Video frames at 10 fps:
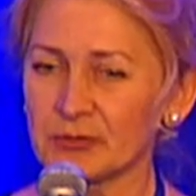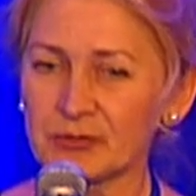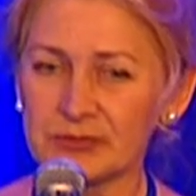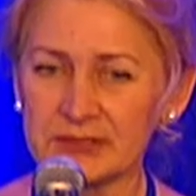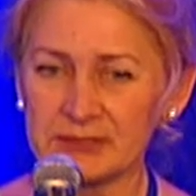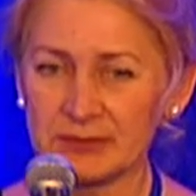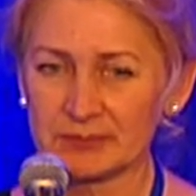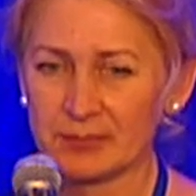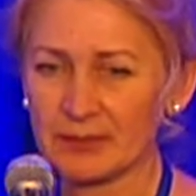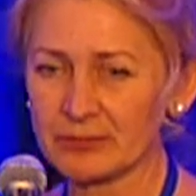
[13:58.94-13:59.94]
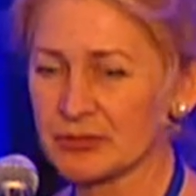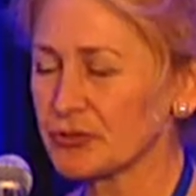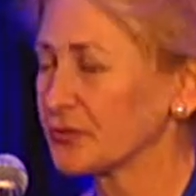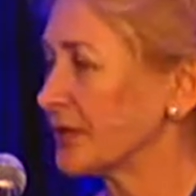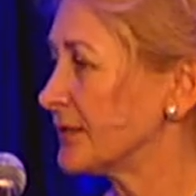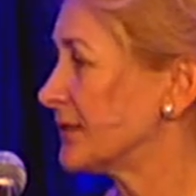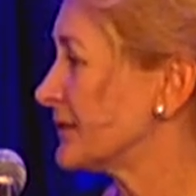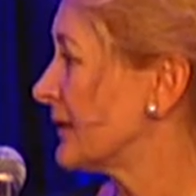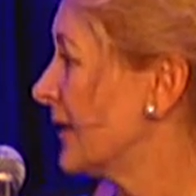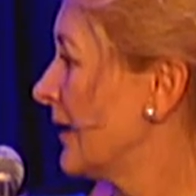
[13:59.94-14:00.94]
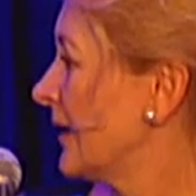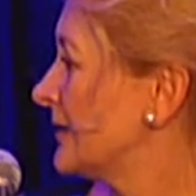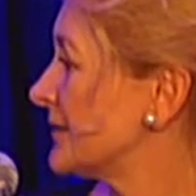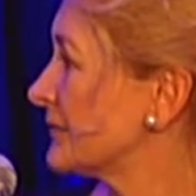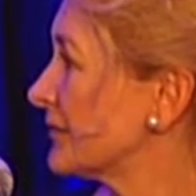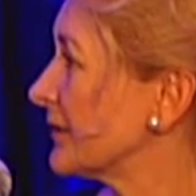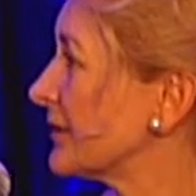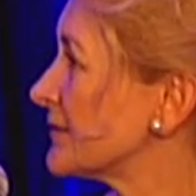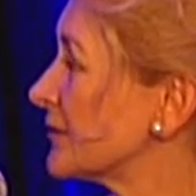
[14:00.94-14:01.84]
because it's been published already several years